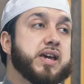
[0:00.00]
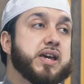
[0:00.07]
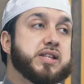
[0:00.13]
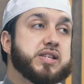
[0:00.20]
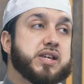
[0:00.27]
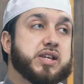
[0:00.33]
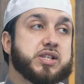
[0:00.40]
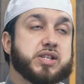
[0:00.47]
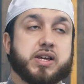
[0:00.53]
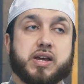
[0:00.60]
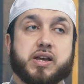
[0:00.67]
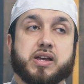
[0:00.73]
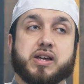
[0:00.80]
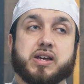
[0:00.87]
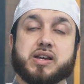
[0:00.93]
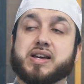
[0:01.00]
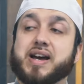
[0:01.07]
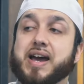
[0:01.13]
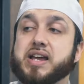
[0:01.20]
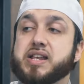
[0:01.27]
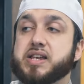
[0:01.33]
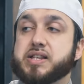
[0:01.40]
It is
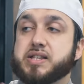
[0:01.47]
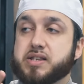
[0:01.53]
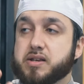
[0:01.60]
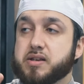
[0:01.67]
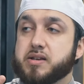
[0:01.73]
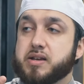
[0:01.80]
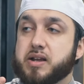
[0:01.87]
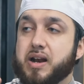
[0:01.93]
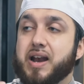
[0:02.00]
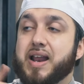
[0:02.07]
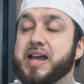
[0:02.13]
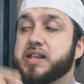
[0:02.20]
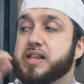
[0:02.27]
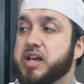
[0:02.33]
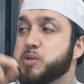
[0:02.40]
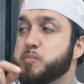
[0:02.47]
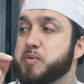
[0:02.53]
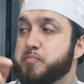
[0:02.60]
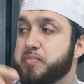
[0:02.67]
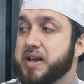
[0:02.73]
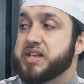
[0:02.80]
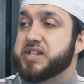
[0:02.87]
guided. Light has
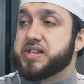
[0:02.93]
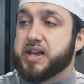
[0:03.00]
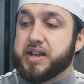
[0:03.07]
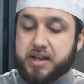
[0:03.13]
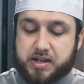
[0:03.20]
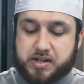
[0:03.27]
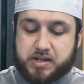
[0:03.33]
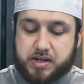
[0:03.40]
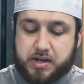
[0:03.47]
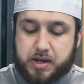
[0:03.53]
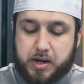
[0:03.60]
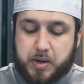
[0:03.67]
been placed in it.